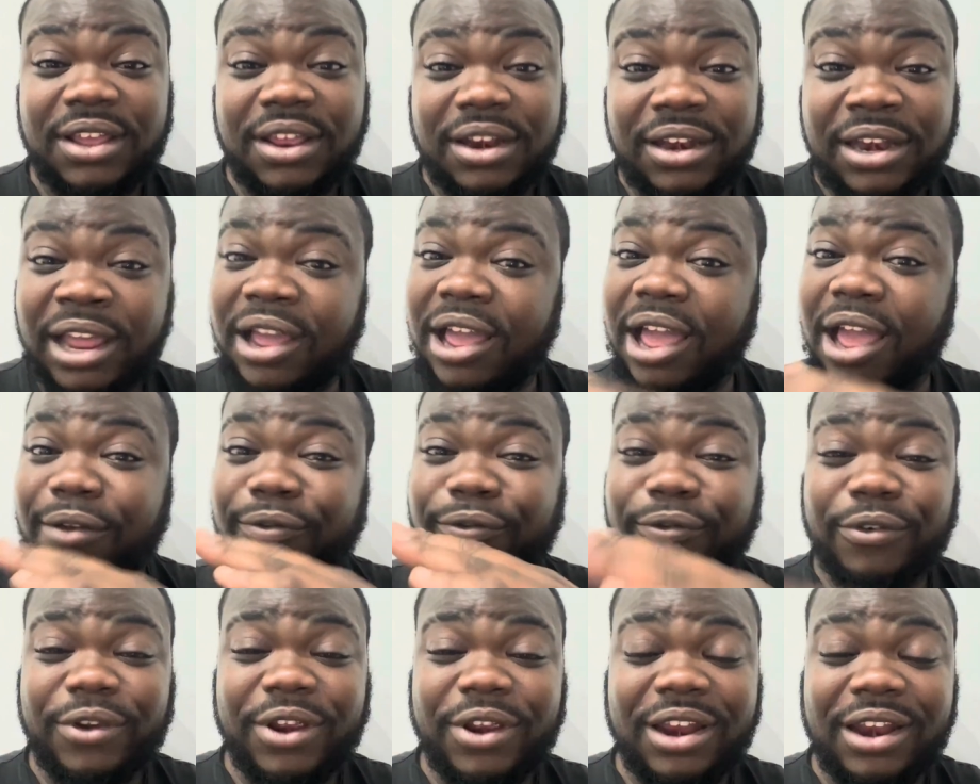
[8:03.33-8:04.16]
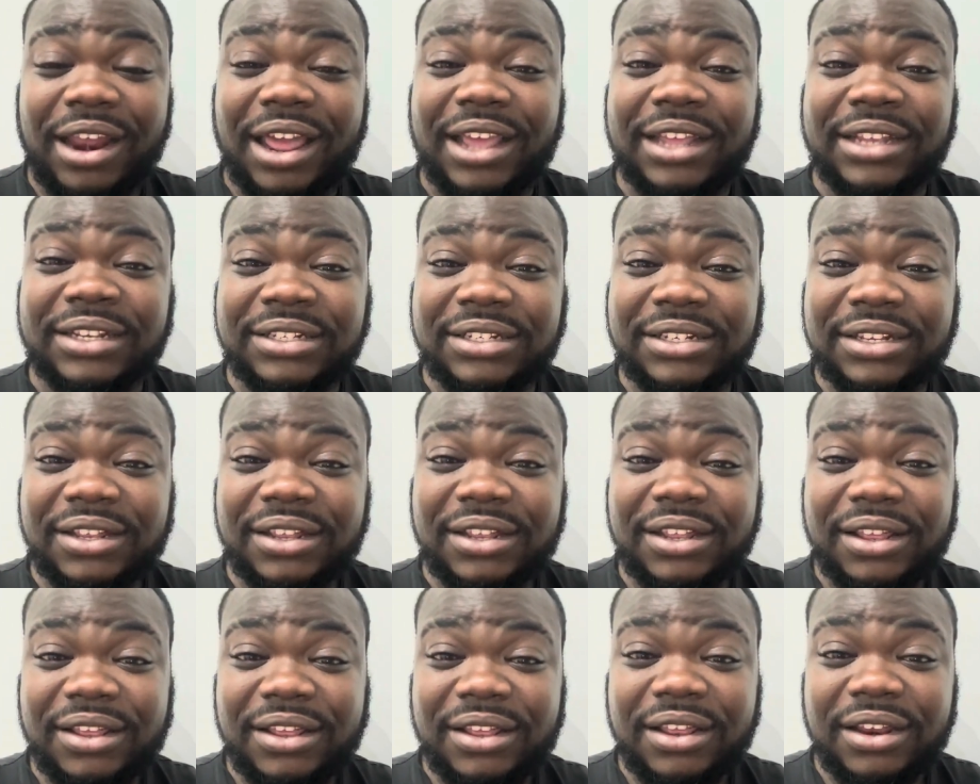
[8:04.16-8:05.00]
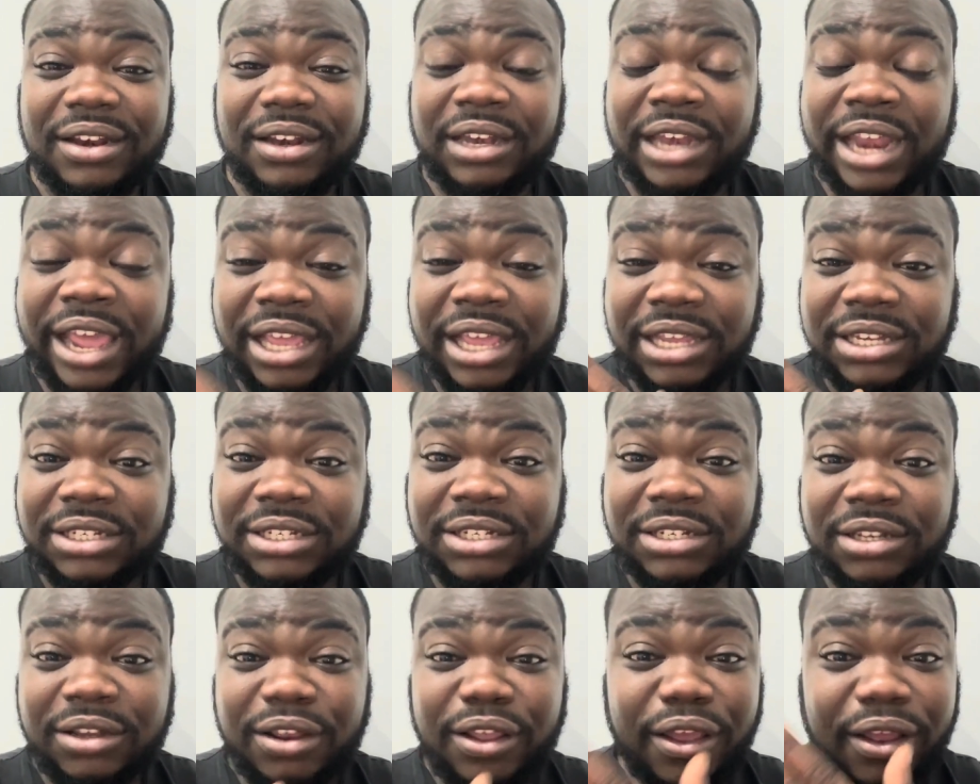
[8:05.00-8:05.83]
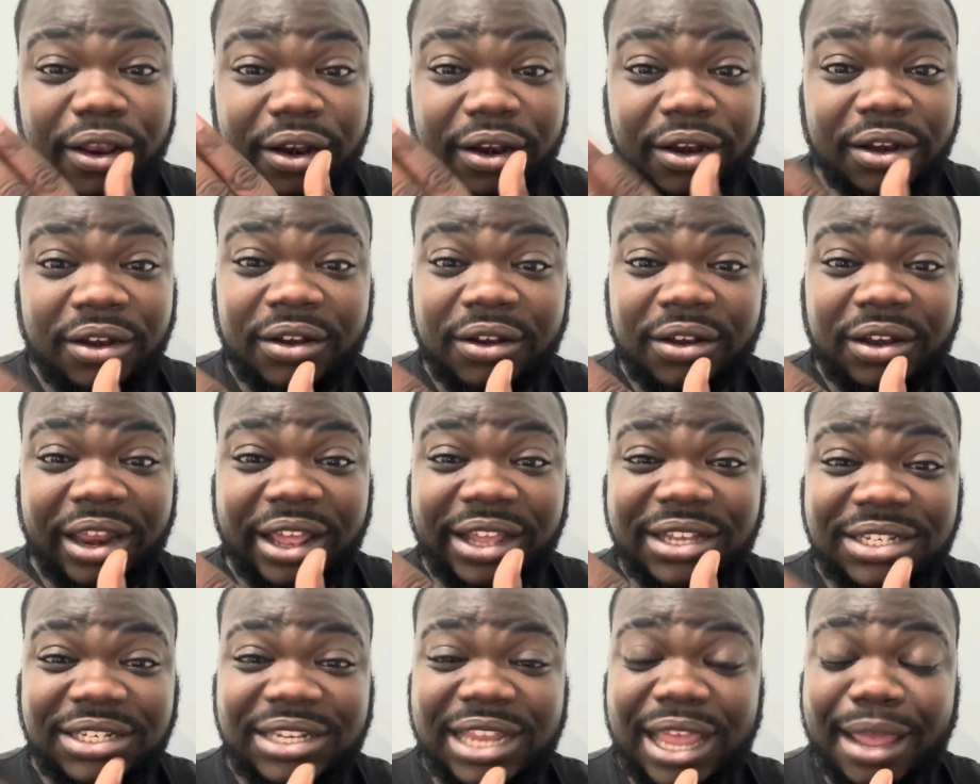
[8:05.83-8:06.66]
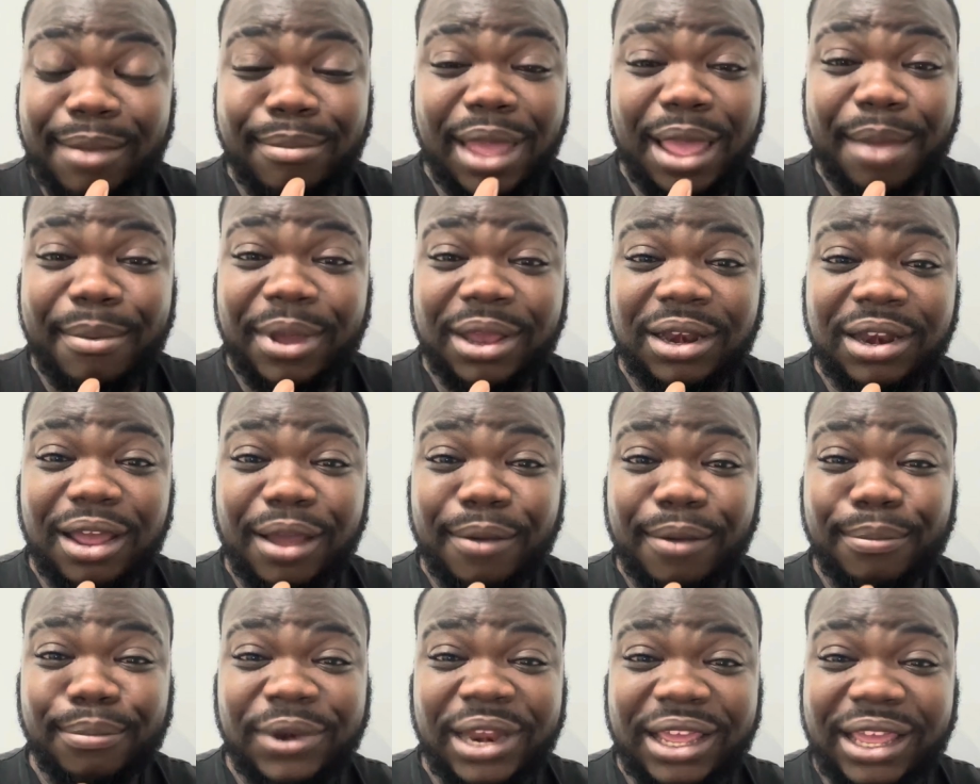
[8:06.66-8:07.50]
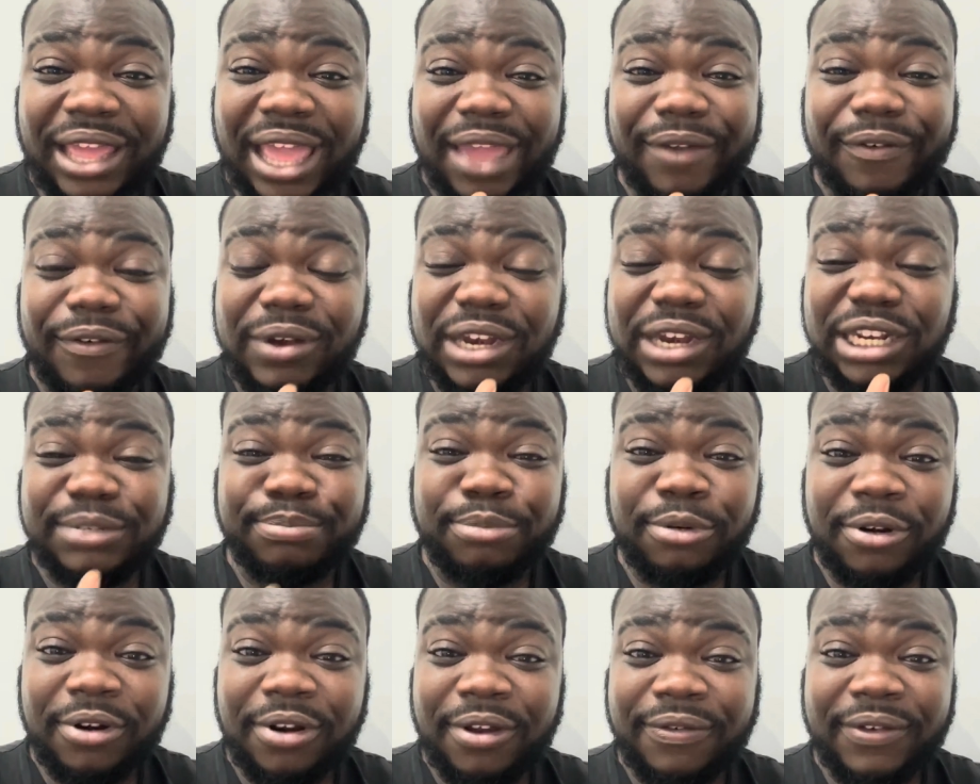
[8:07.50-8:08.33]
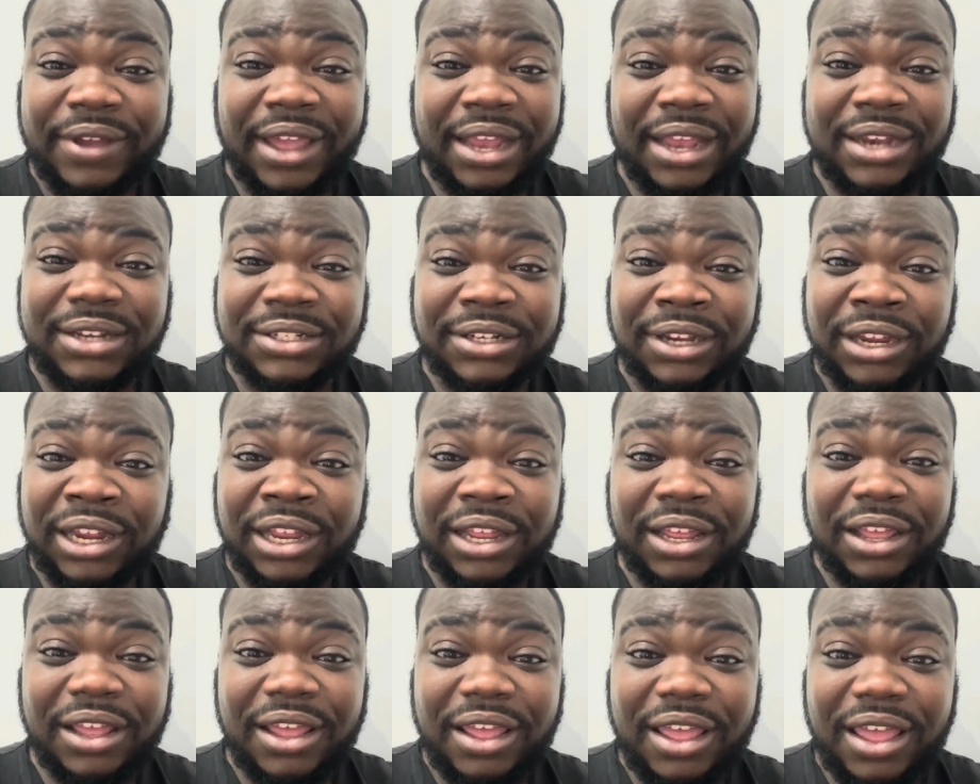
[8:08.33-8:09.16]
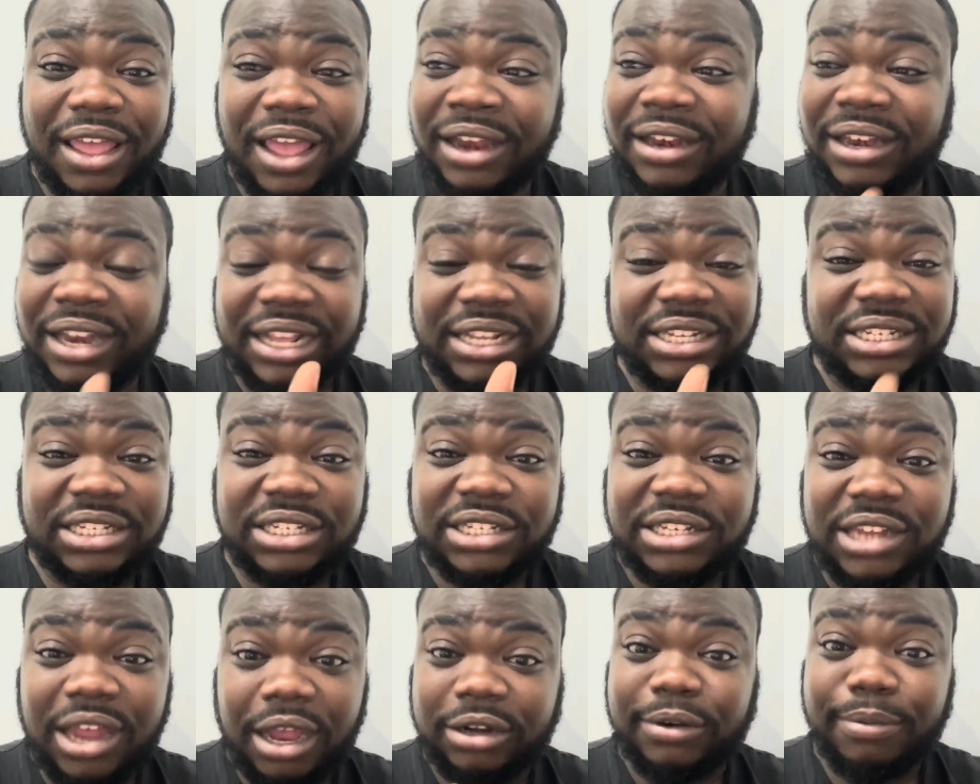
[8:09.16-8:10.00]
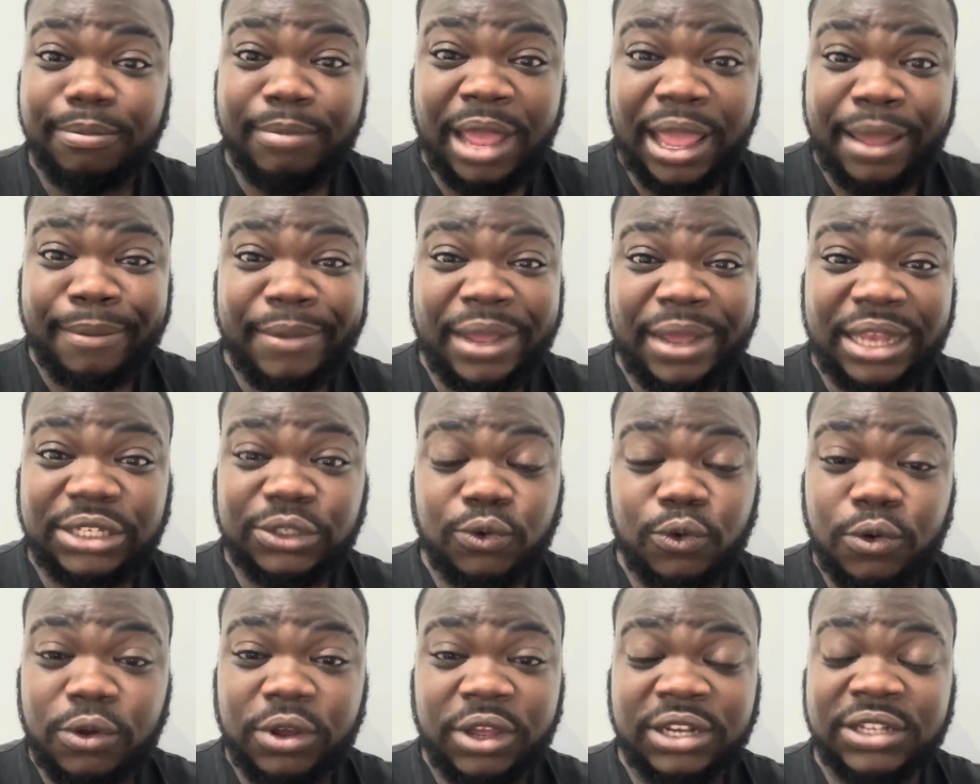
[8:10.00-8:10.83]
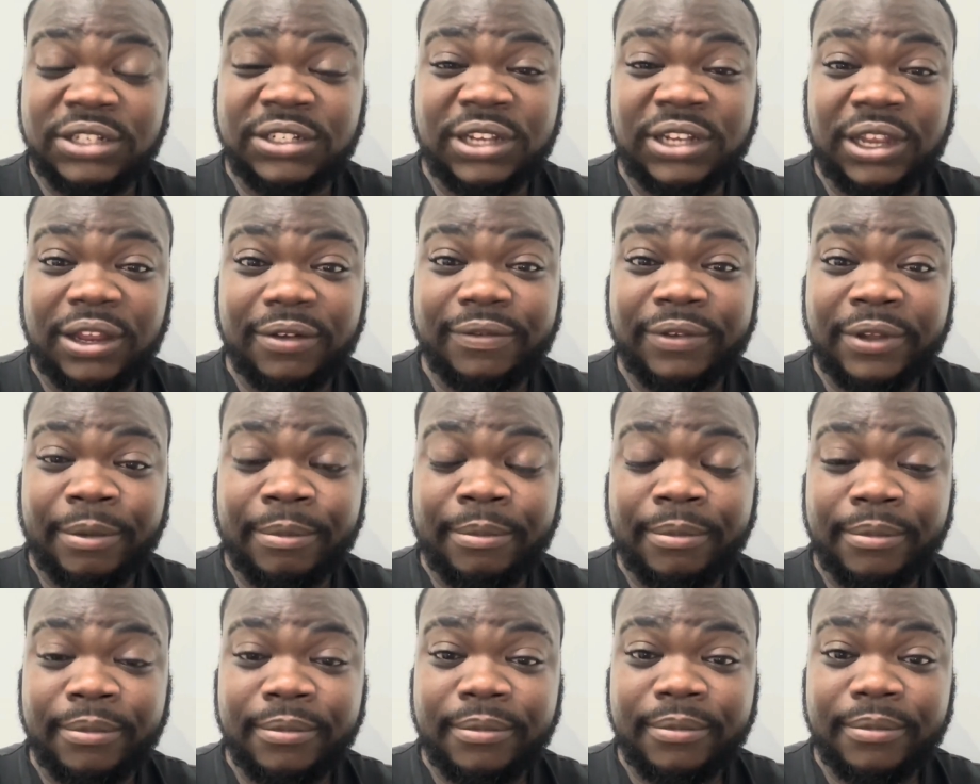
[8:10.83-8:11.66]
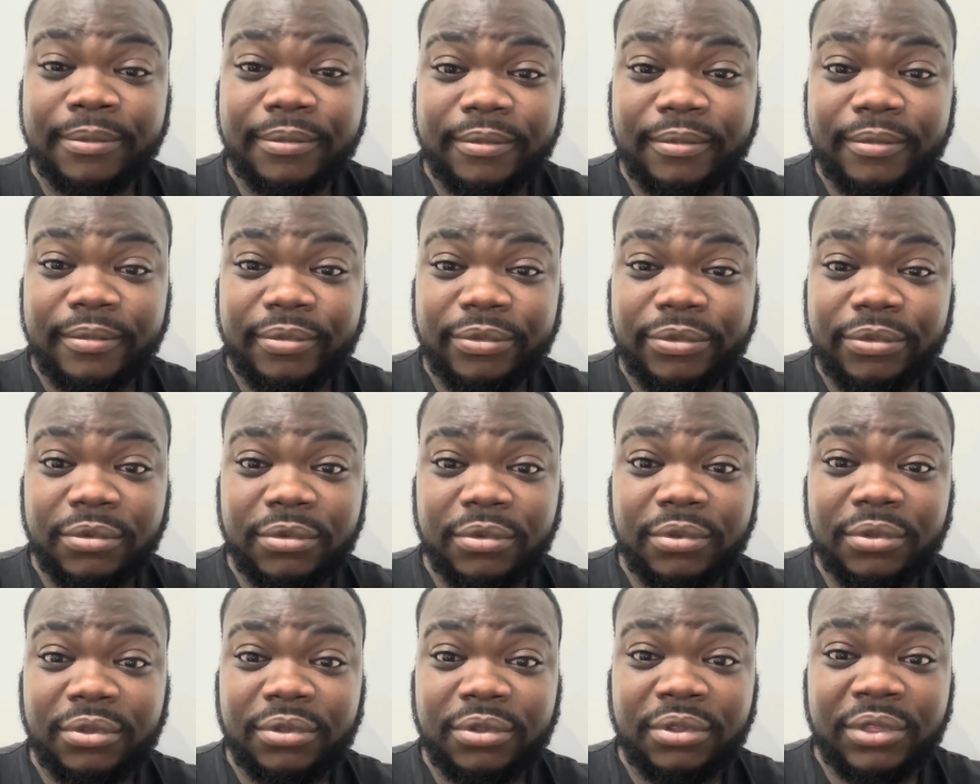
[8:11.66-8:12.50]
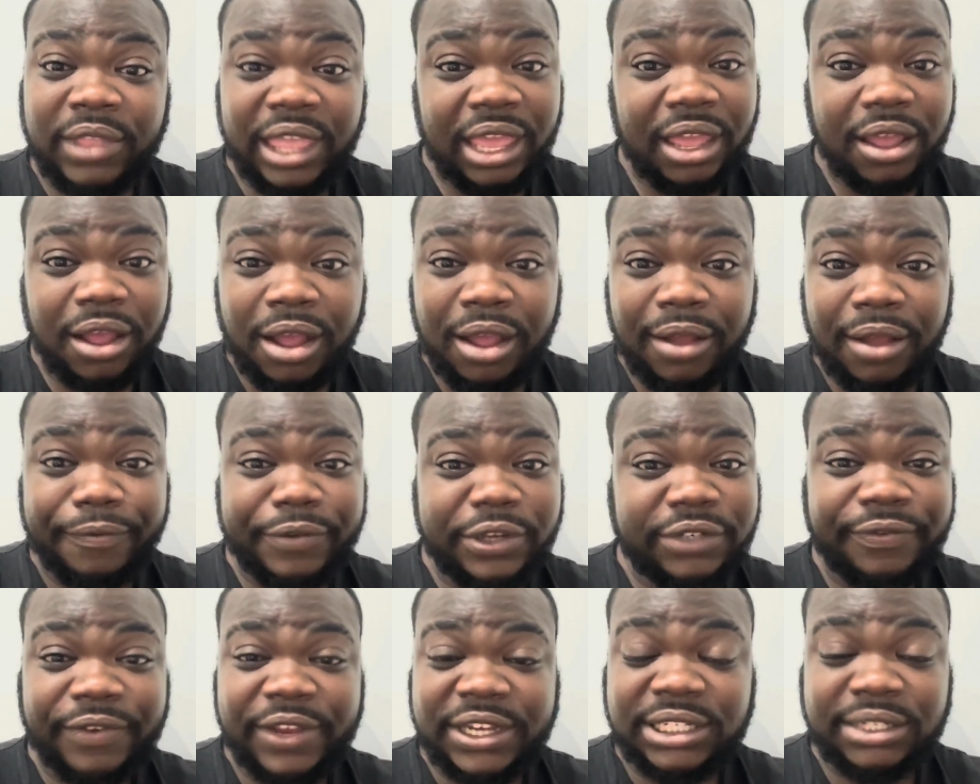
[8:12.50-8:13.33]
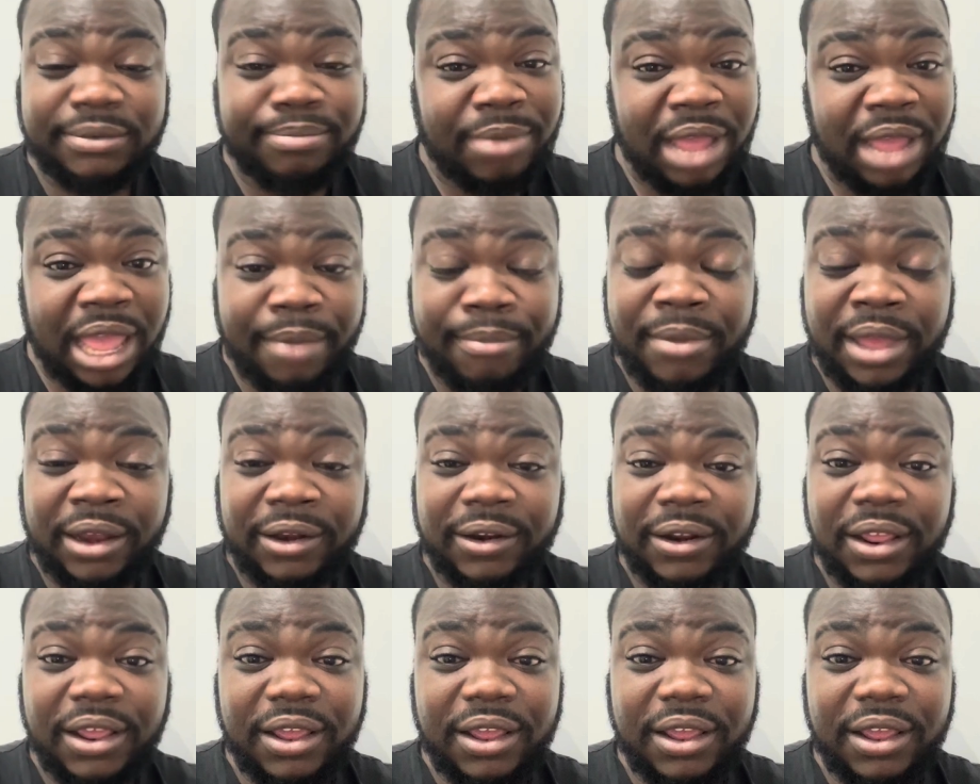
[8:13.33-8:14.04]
Now, I've realized they set my man up. They gave him the spirit of cancer and they sucked my man's organs out, fam. They harvest my man.